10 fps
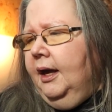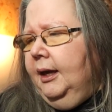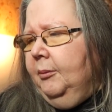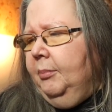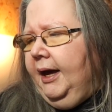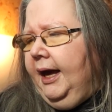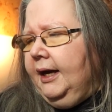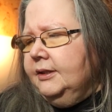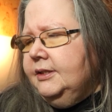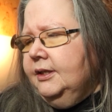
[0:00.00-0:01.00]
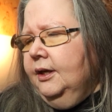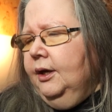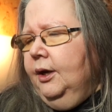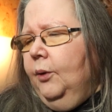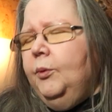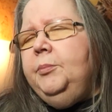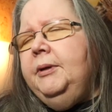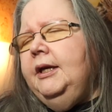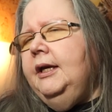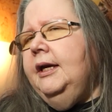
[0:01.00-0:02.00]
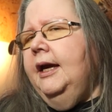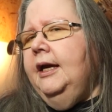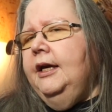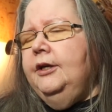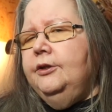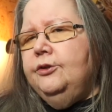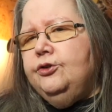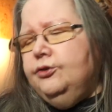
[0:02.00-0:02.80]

impact would be a